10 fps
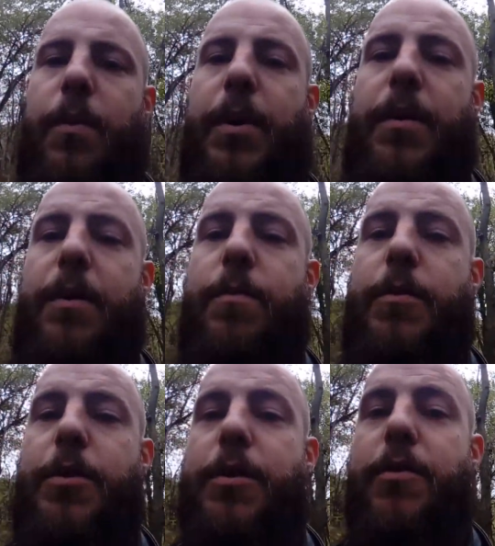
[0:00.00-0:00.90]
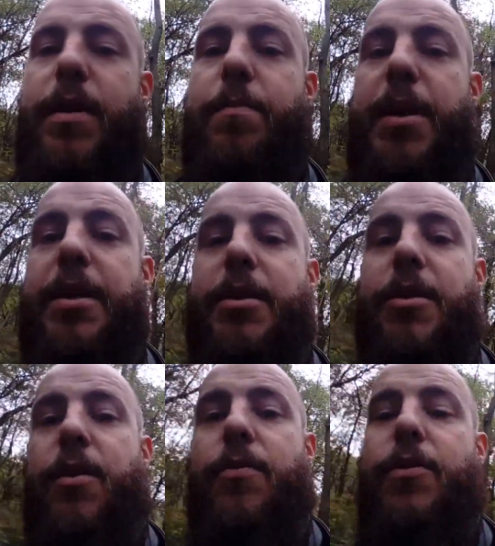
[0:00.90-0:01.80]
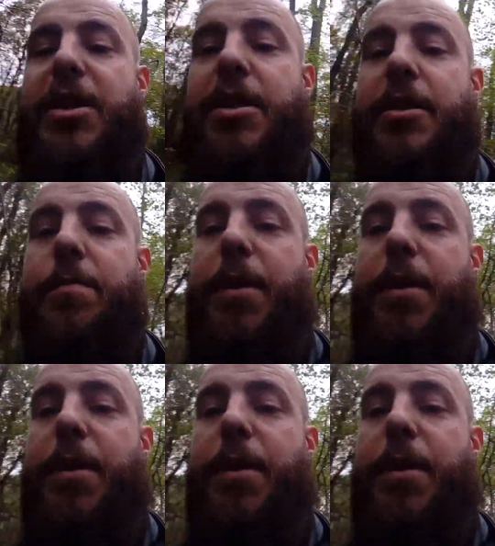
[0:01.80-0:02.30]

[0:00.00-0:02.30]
Welcome to the ramblings of a restless